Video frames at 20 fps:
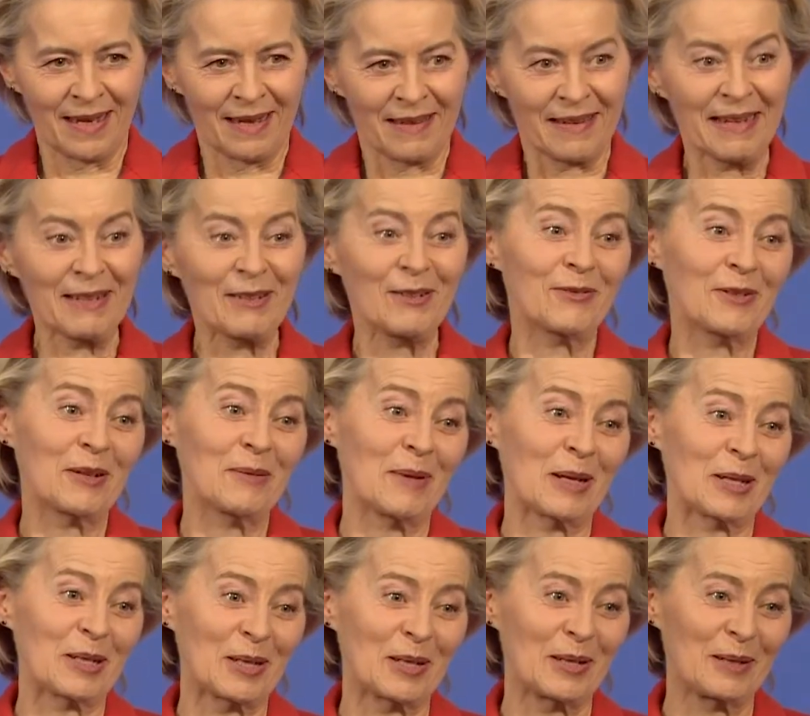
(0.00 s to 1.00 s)
Thank you very
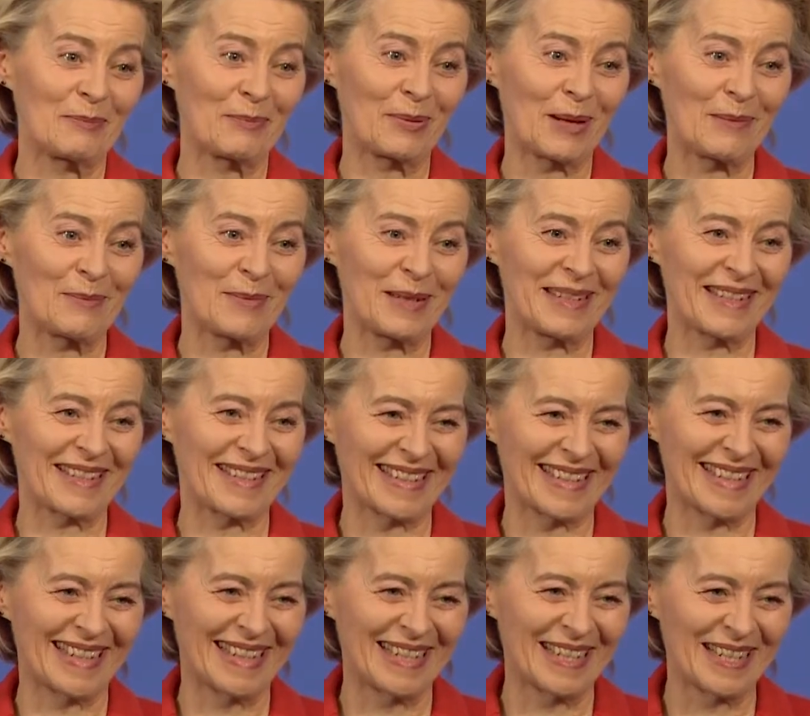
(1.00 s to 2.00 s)
much, Prime
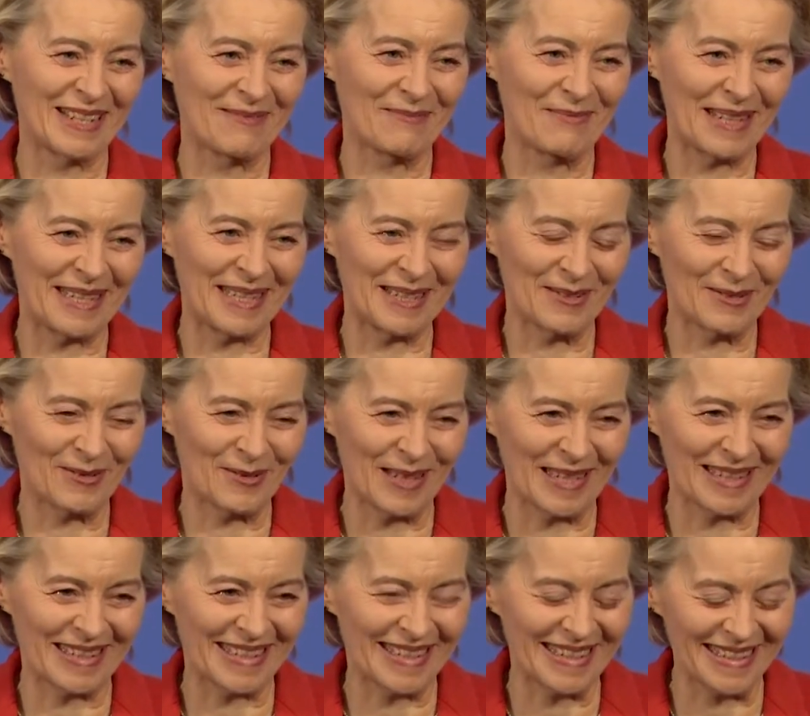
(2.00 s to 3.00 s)
Minister, my dear
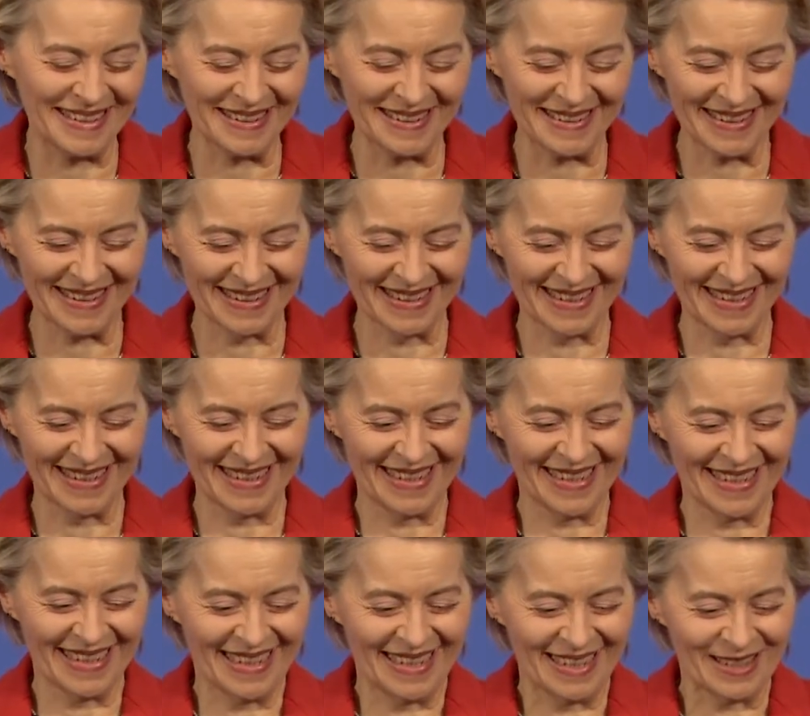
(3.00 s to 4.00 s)
friend Keir,
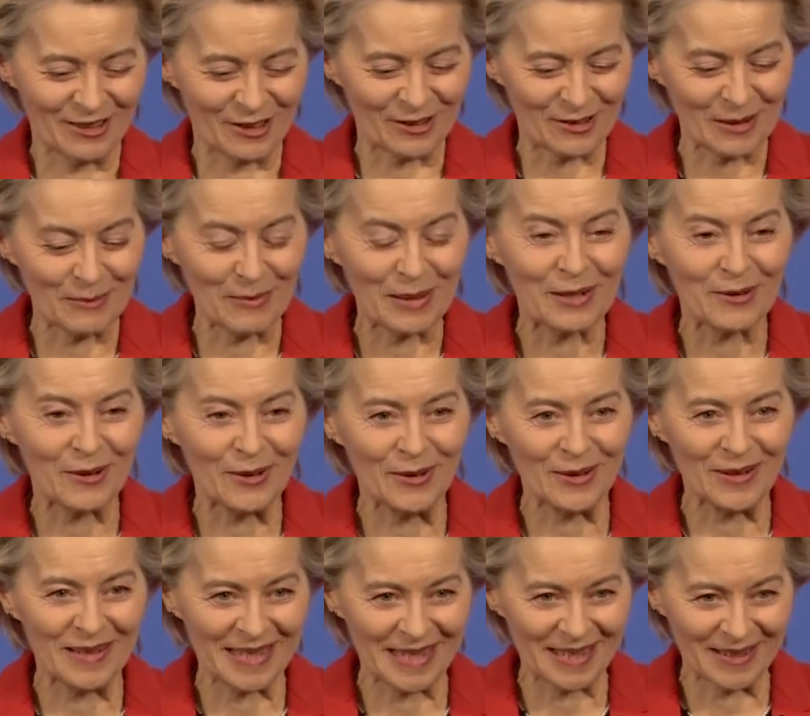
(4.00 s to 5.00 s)
Dr.
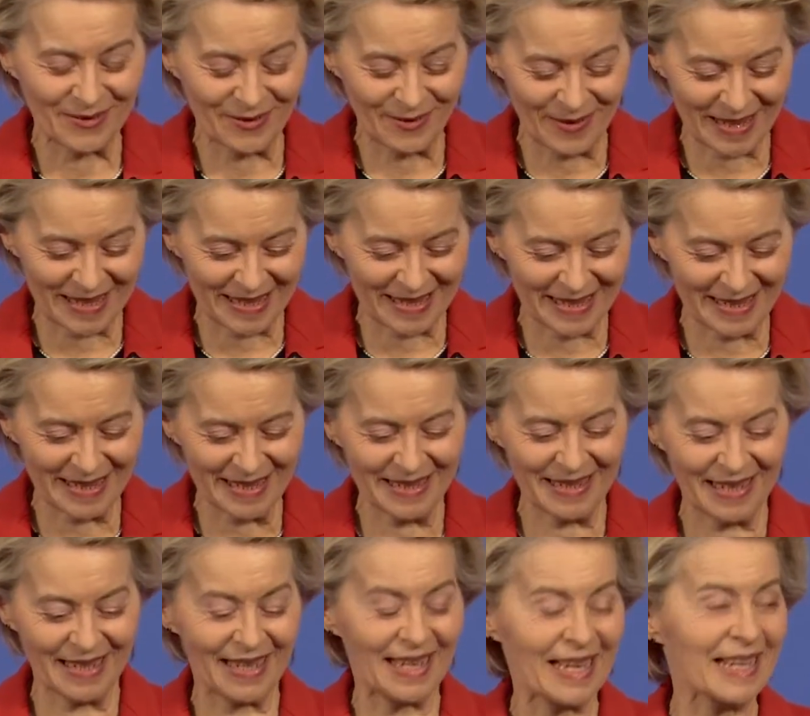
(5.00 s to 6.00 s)
Birol, dear Fatih,
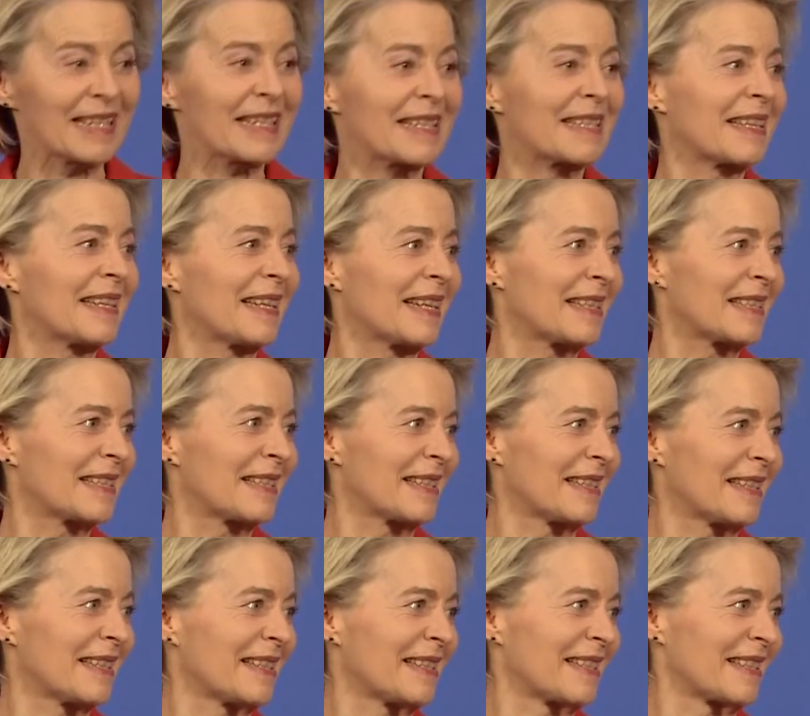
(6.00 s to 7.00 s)

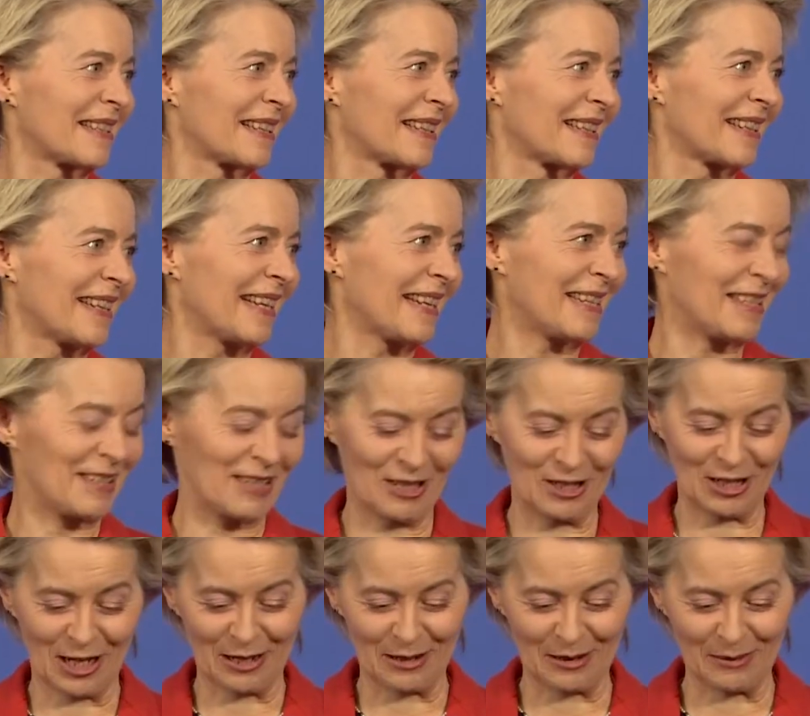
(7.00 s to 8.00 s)
Excellencies, ladies and
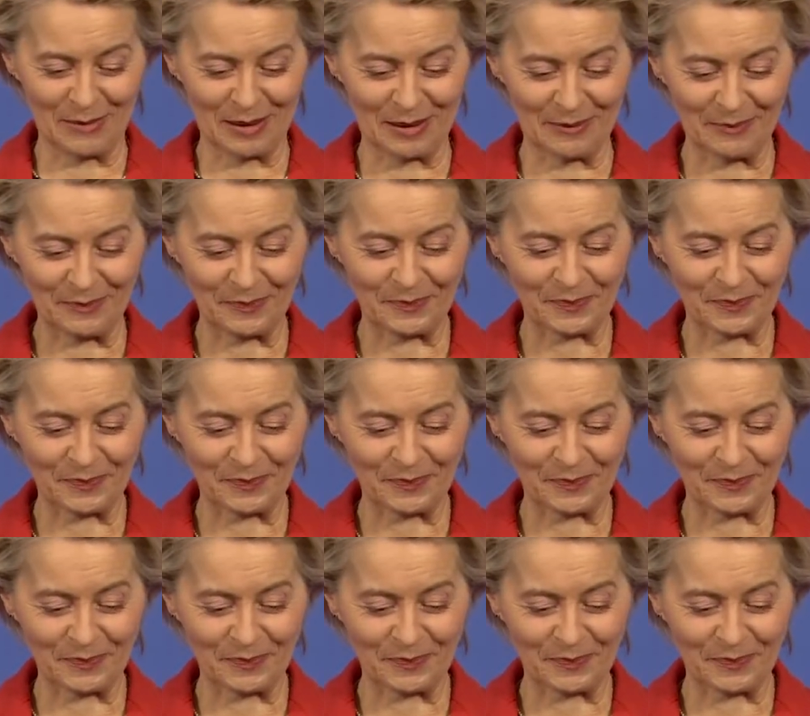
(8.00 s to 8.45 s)
gentlemen.